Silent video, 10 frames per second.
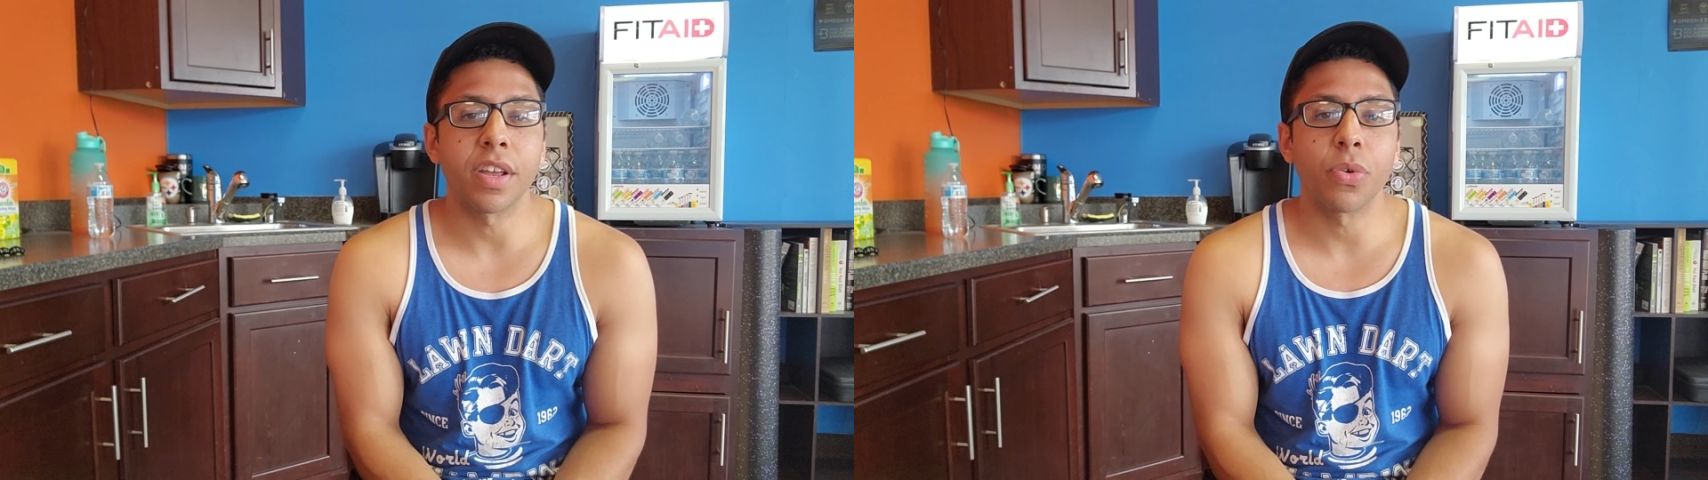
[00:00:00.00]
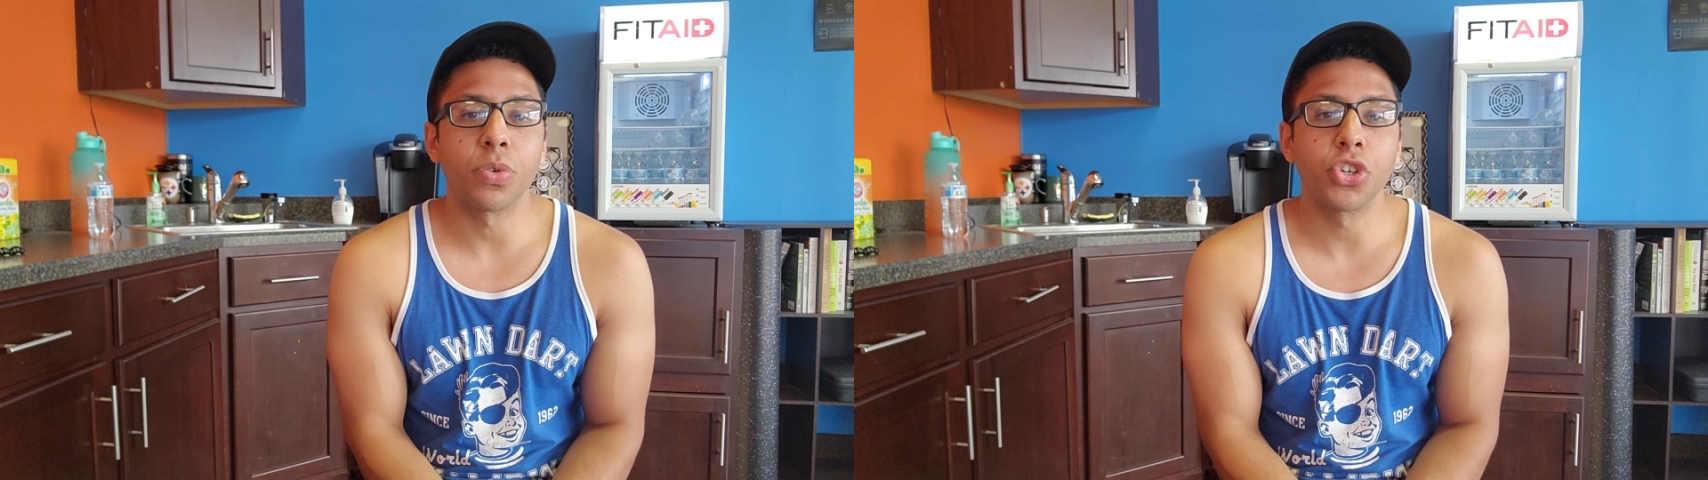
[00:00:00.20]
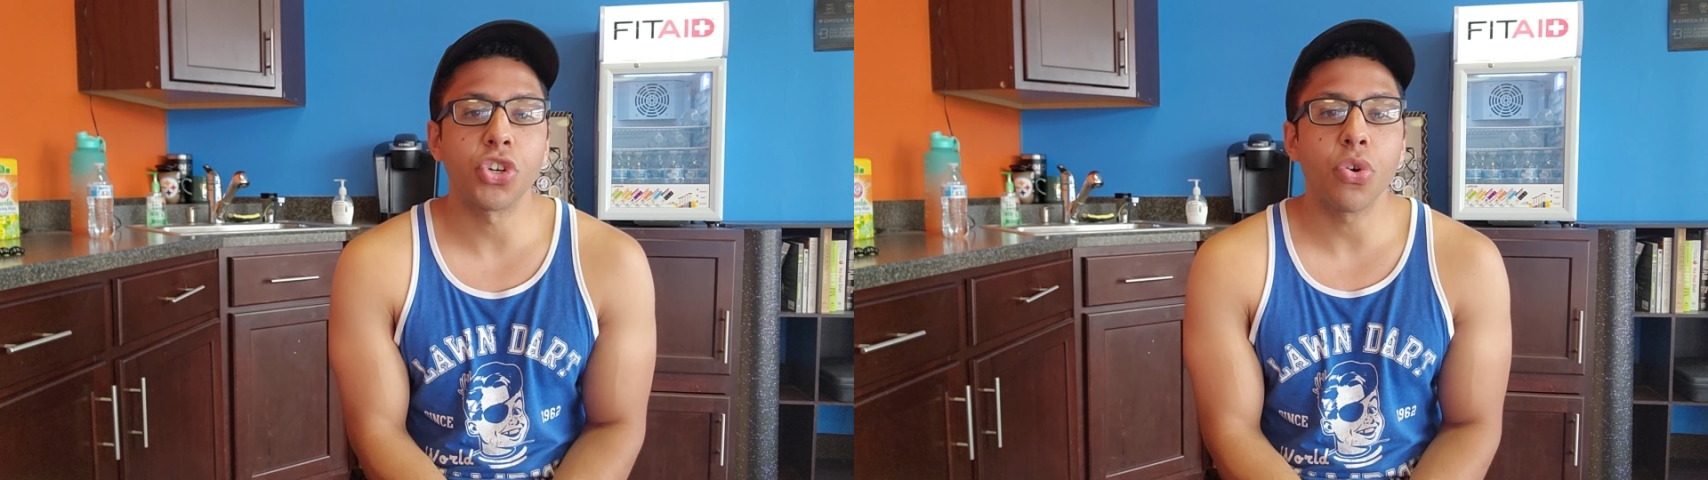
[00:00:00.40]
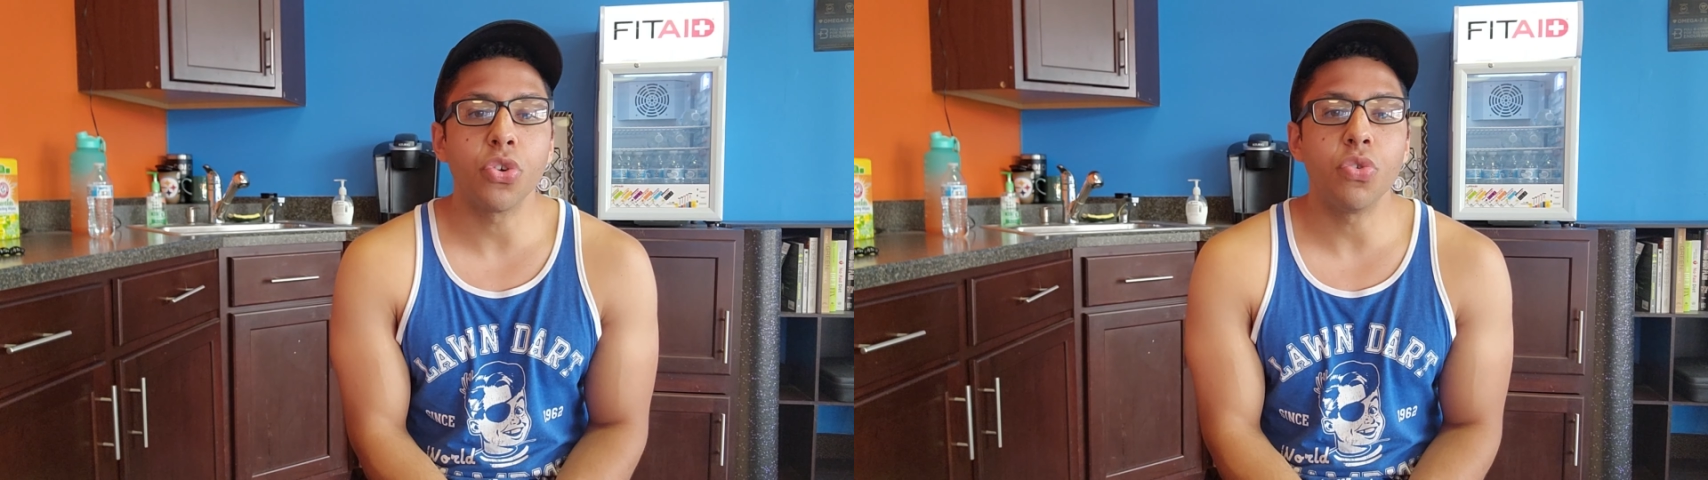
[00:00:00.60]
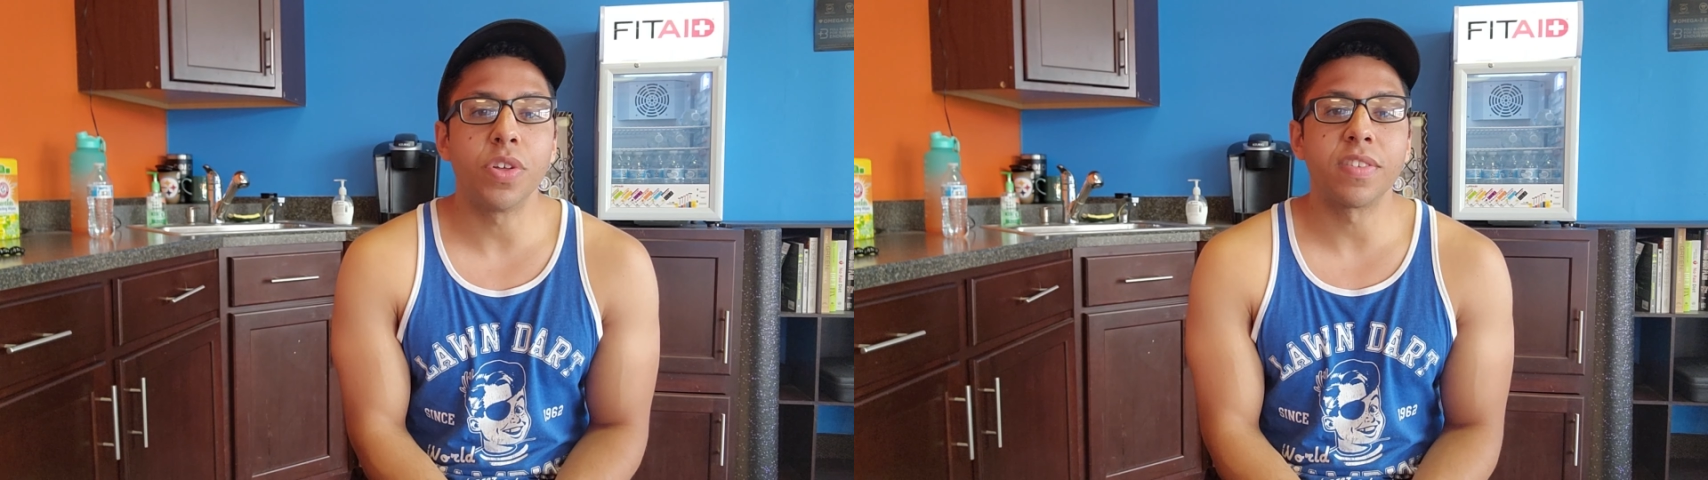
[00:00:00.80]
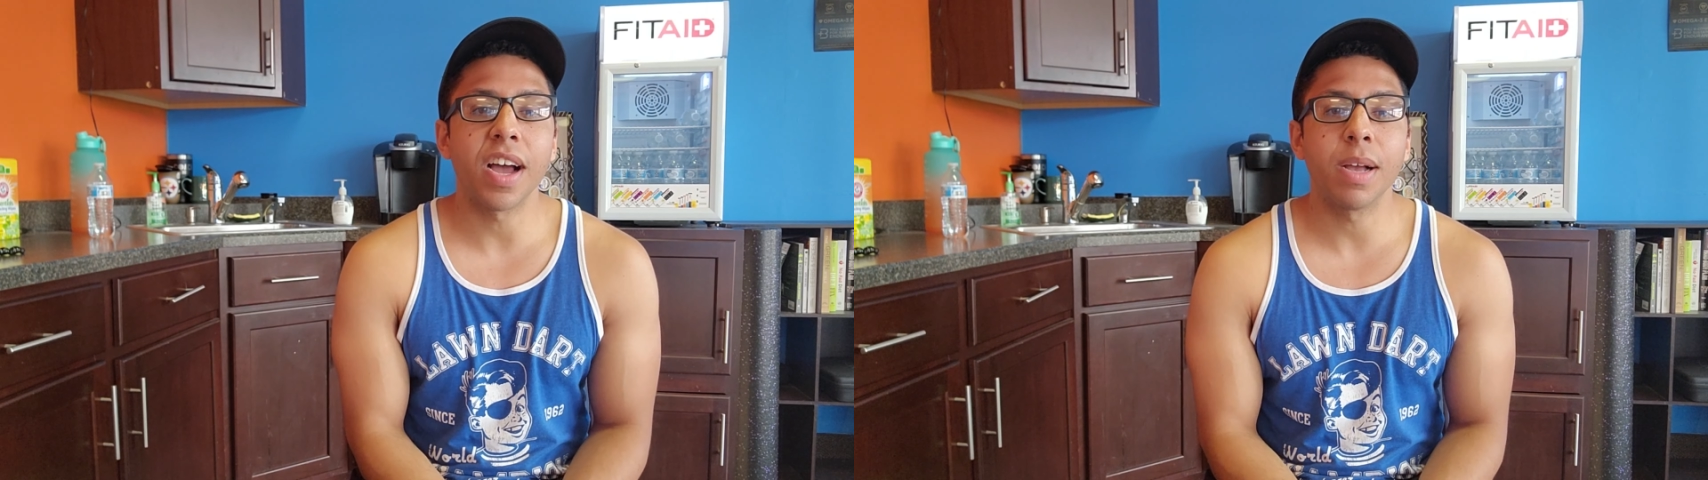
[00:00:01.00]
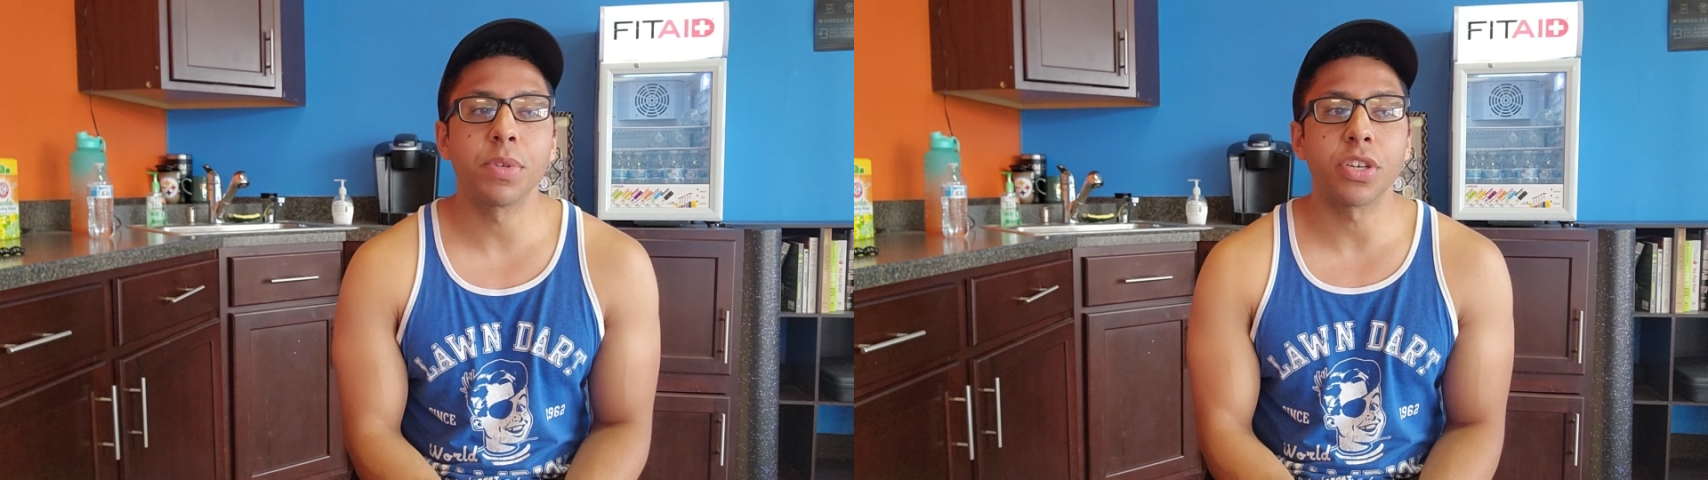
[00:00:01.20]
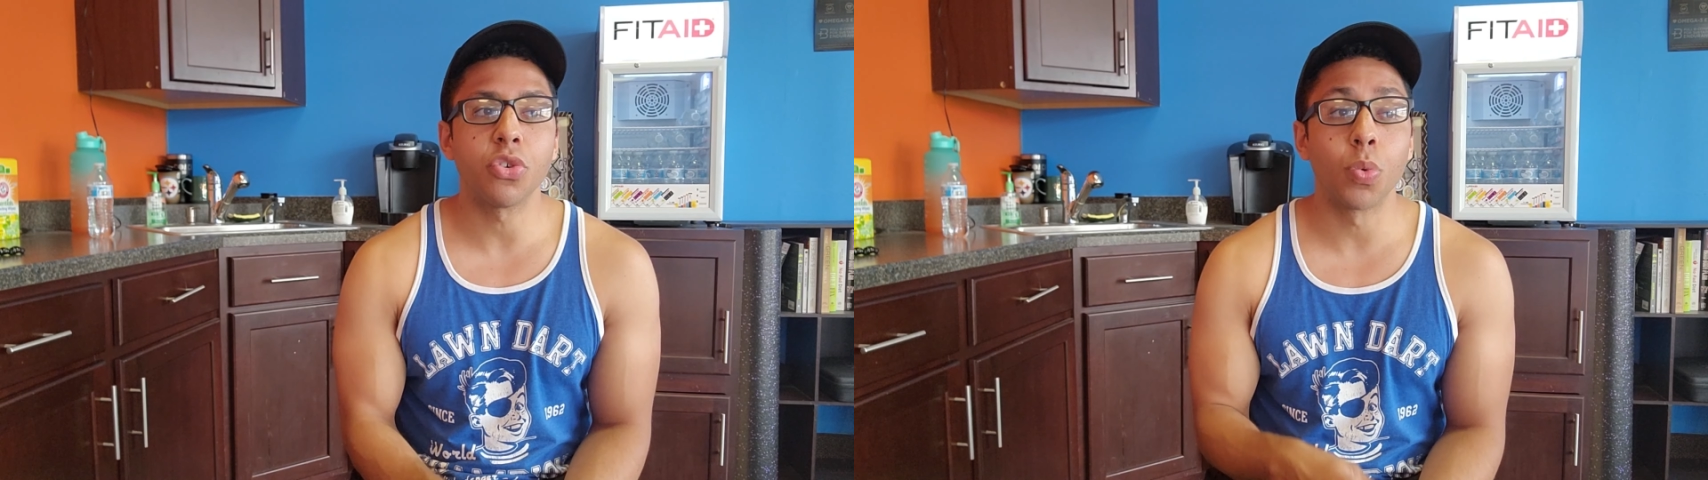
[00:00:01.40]
it'll show you the times
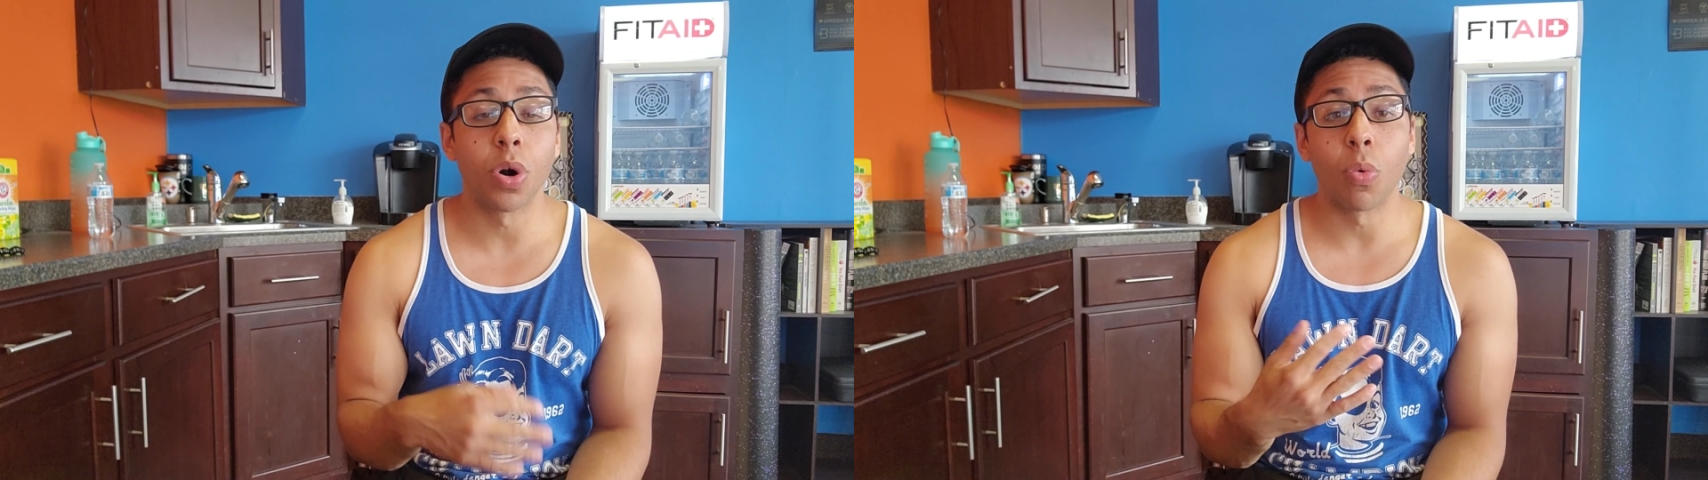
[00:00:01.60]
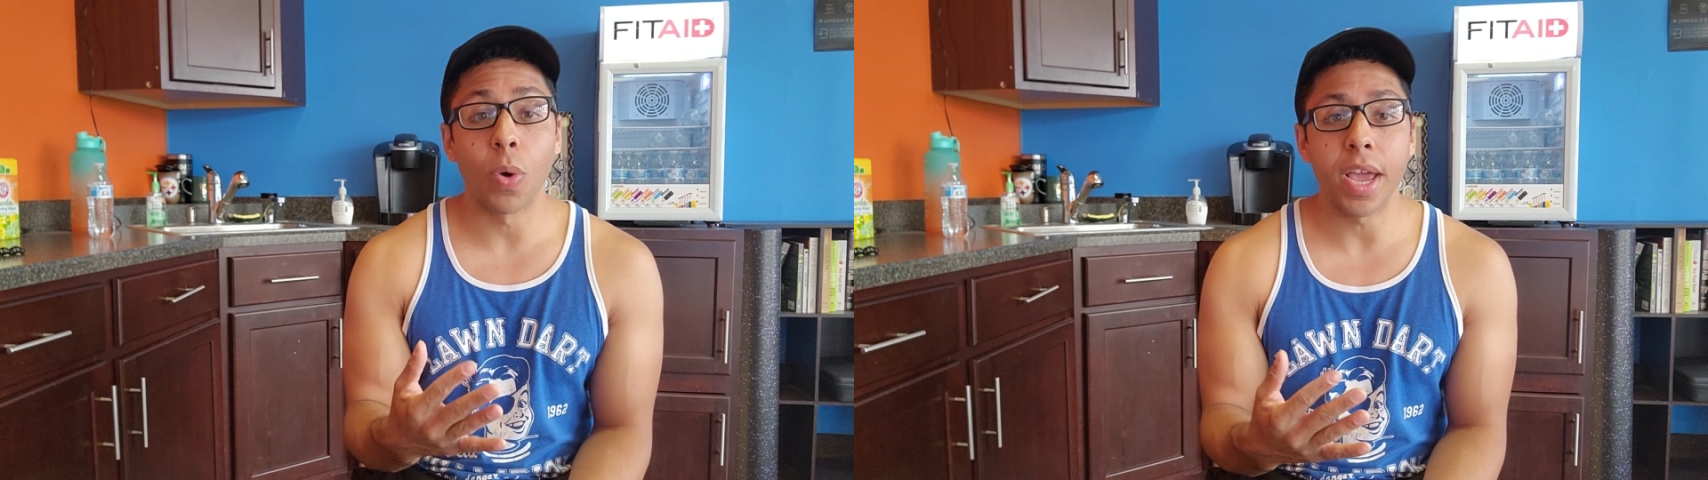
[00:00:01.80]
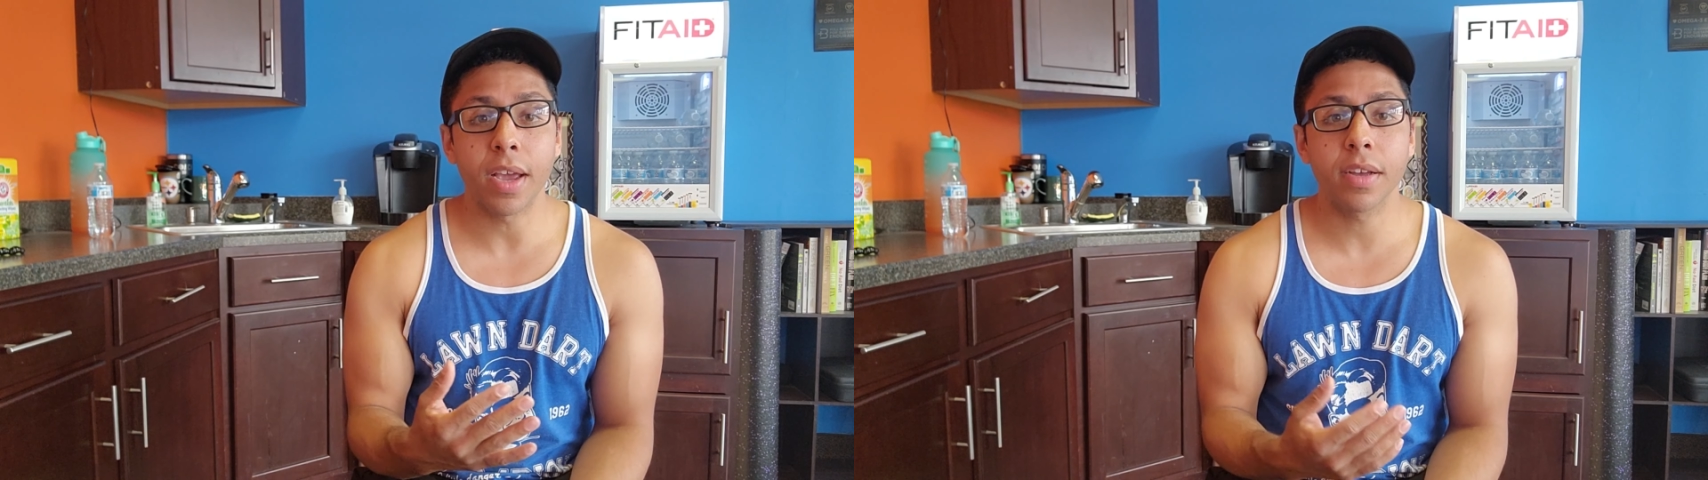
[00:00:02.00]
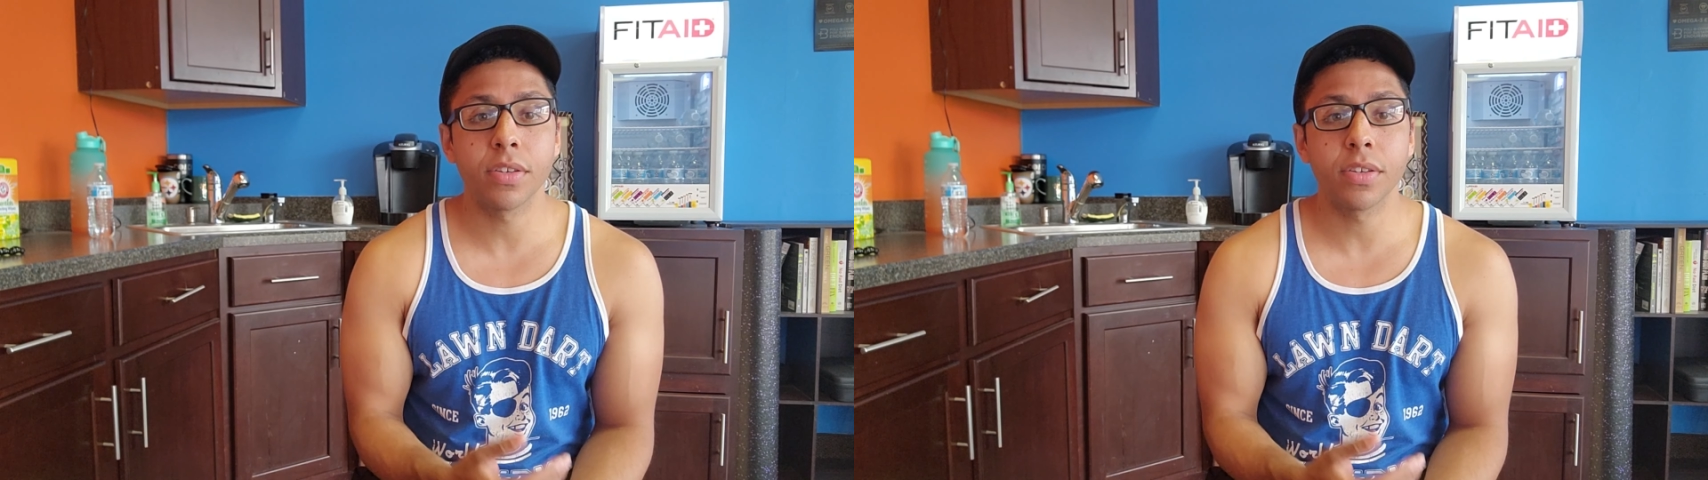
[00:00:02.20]
that you were awake.